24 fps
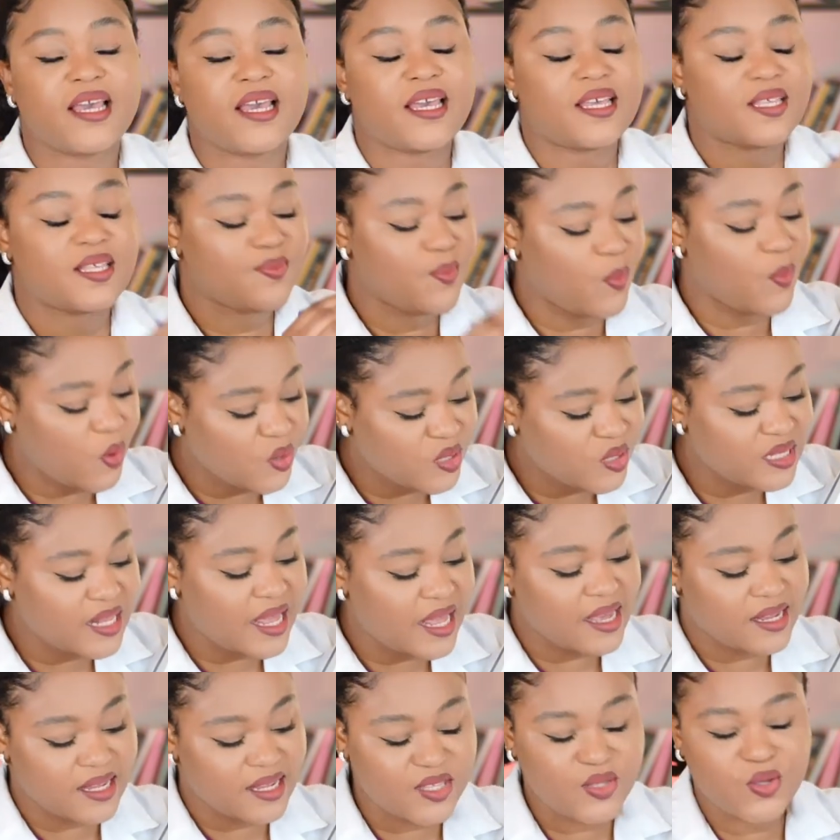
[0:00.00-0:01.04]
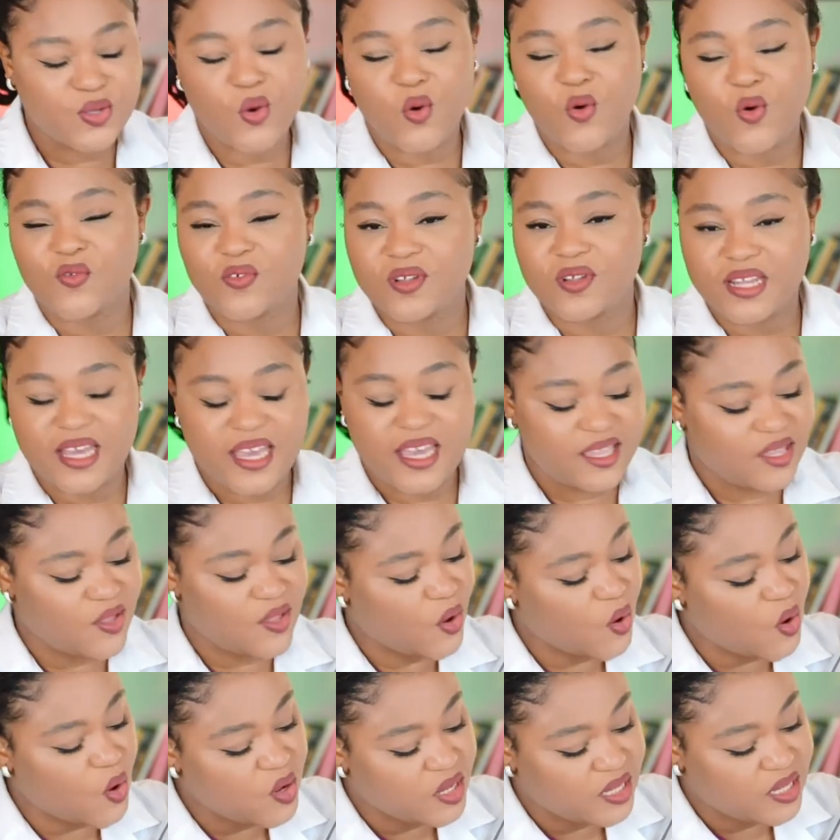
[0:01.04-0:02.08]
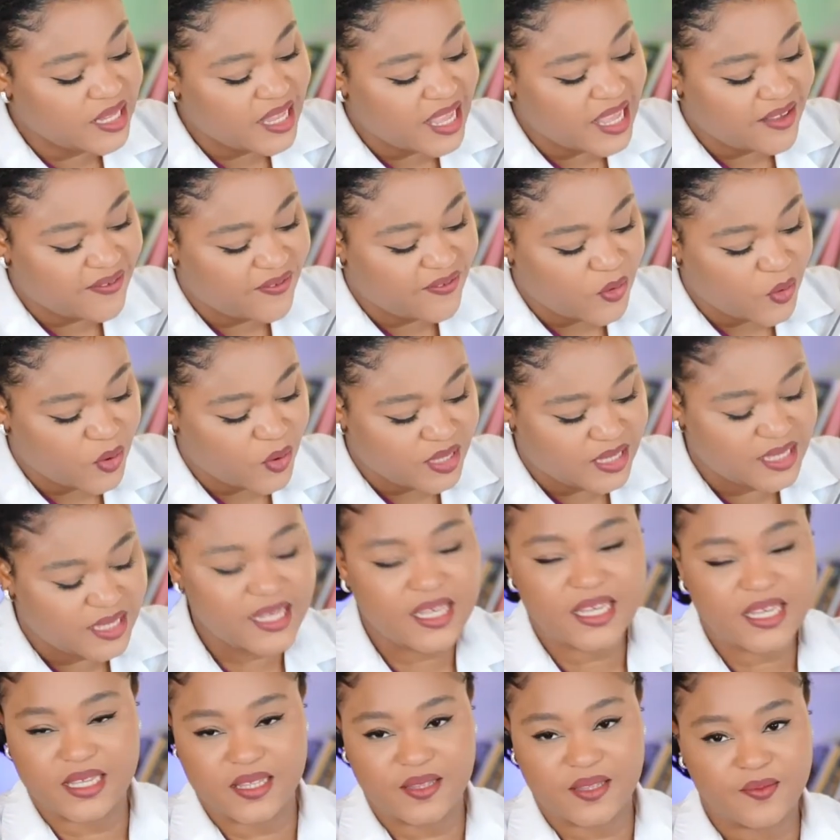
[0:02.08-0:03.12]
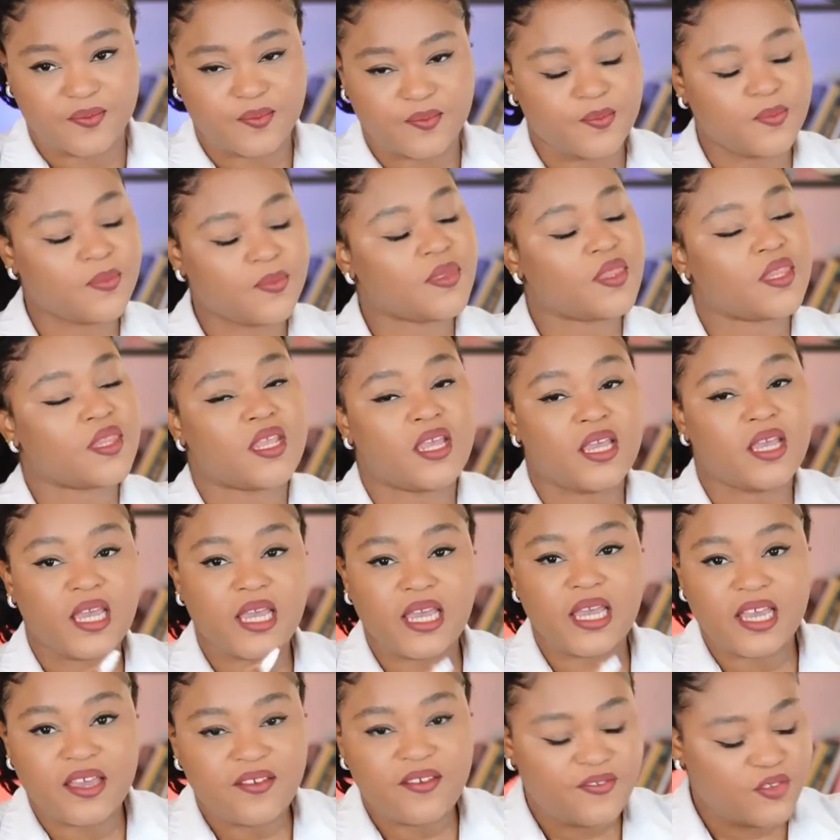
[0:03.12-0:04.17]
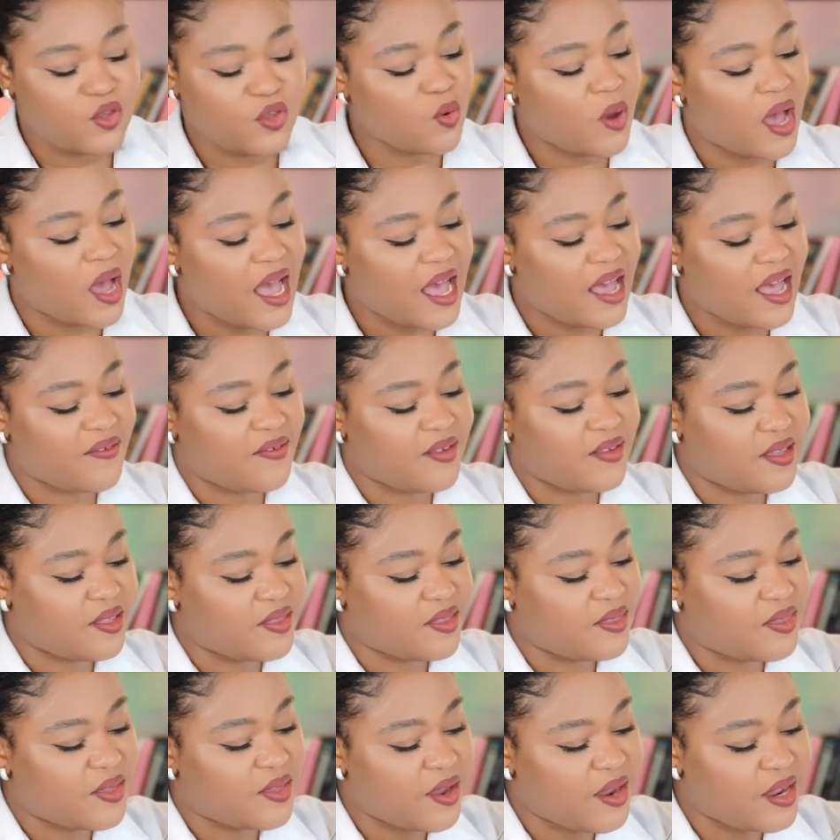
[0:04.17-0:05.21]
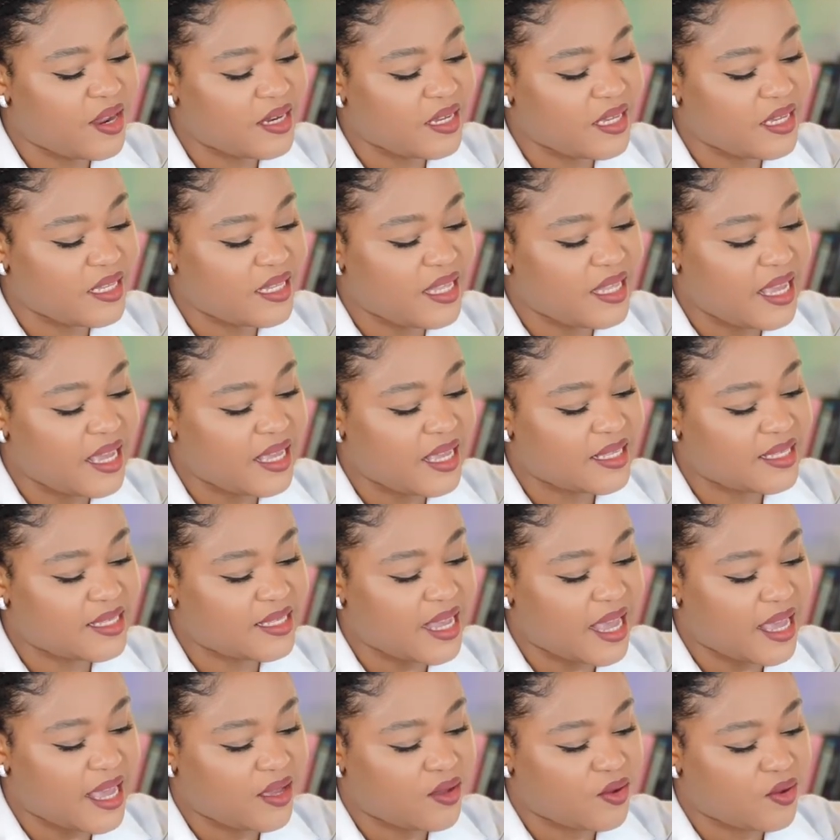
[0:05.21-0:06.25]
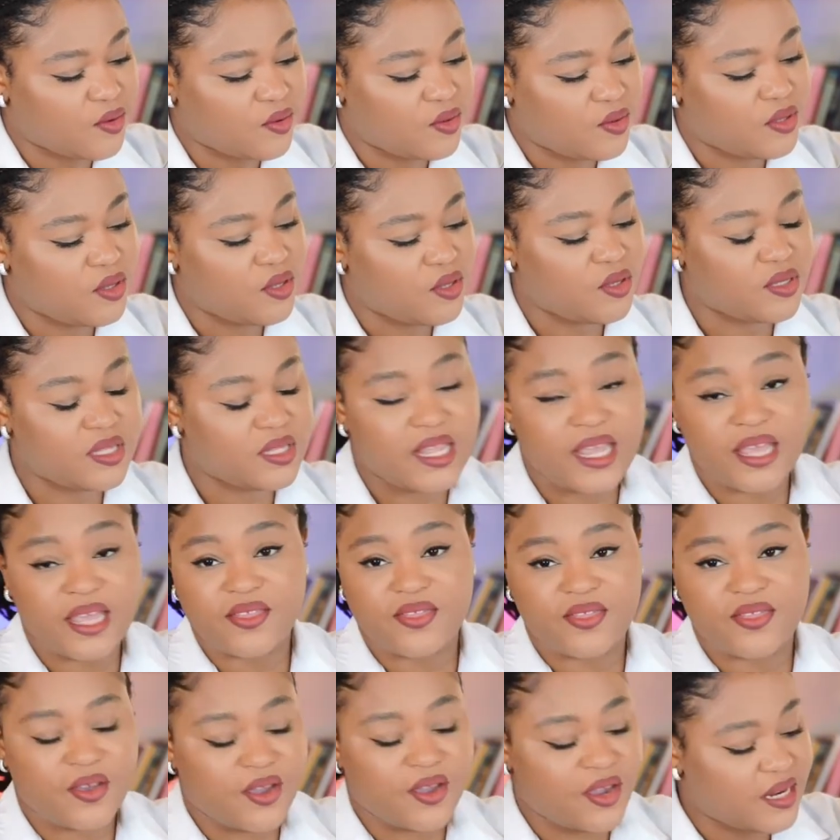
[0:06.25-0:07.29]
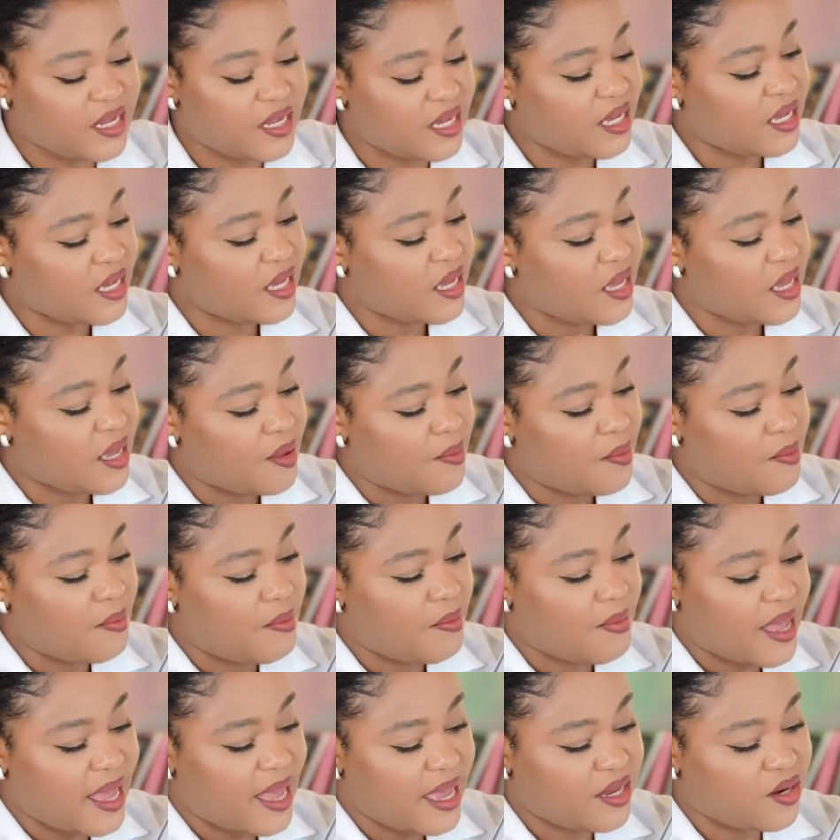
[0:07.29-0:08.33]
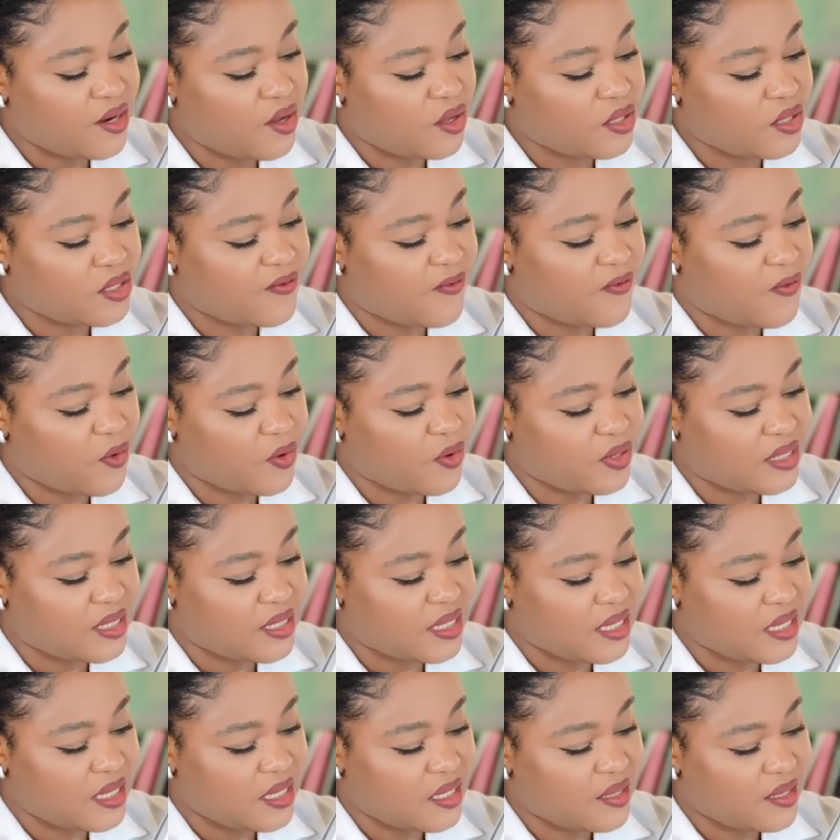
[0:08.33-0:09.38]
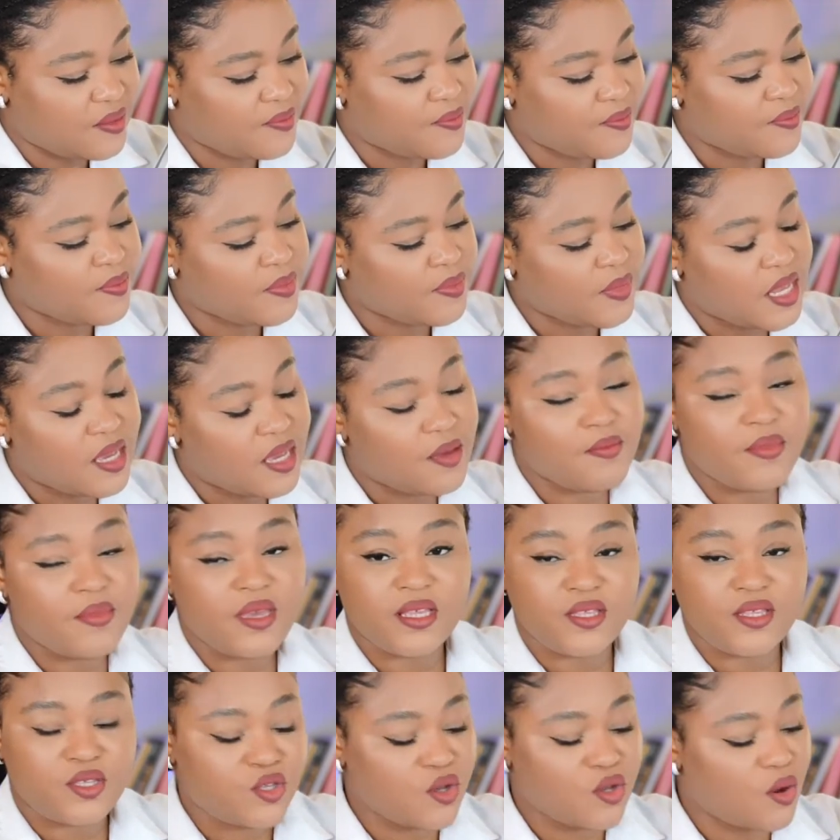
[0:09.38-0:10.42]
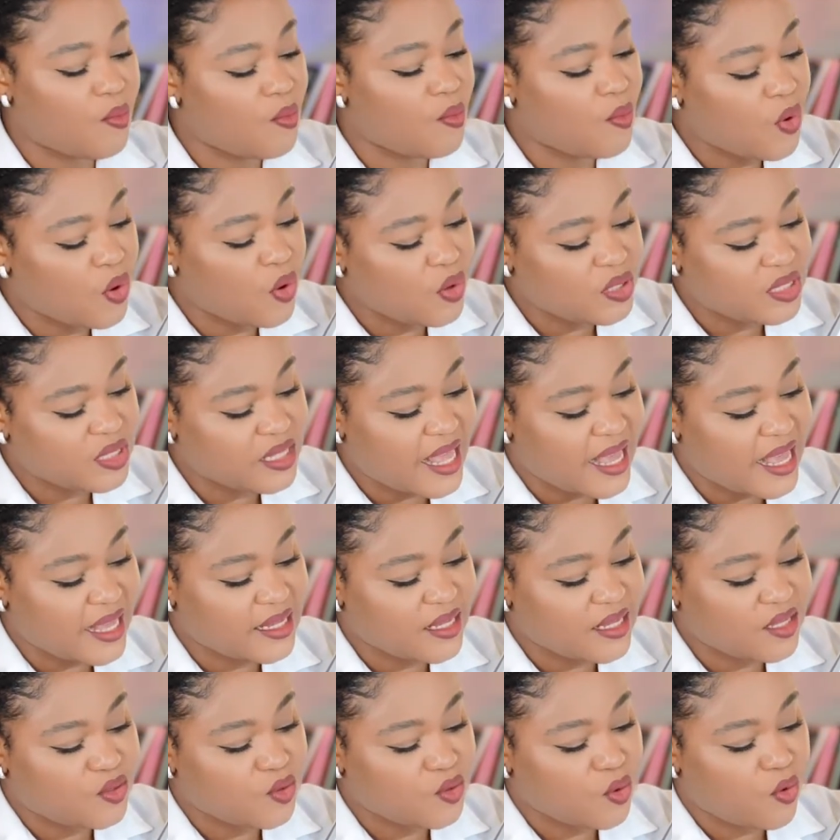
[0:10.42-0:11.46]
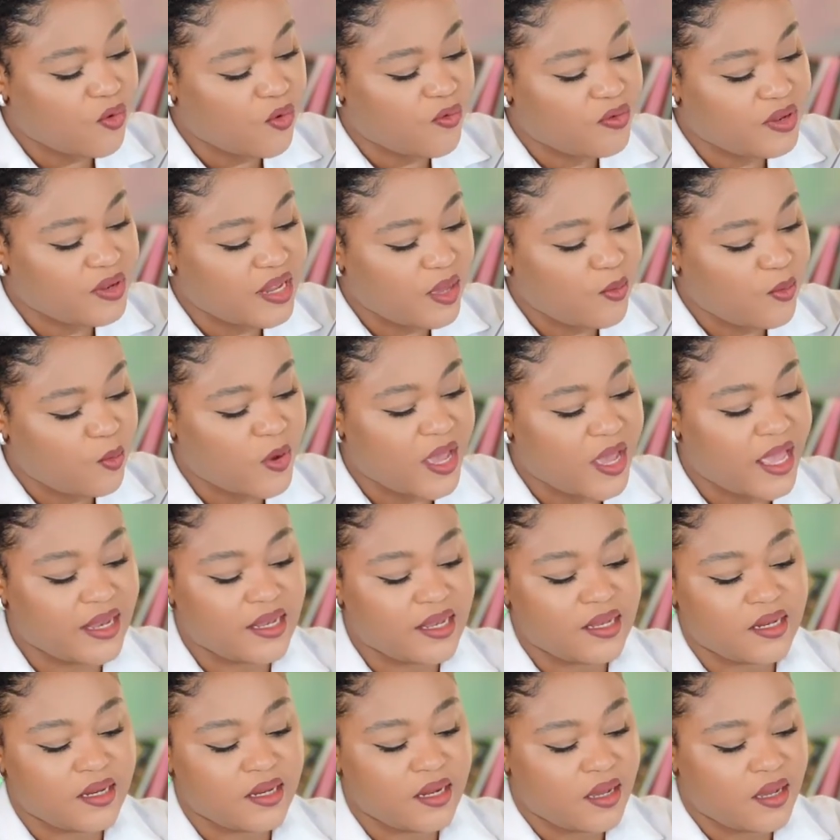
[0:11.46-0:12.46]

is most likely to ovulate on day 14. If you have a 30-day cycle, you take 30 minus 14, it means you're most likely to ovulate when?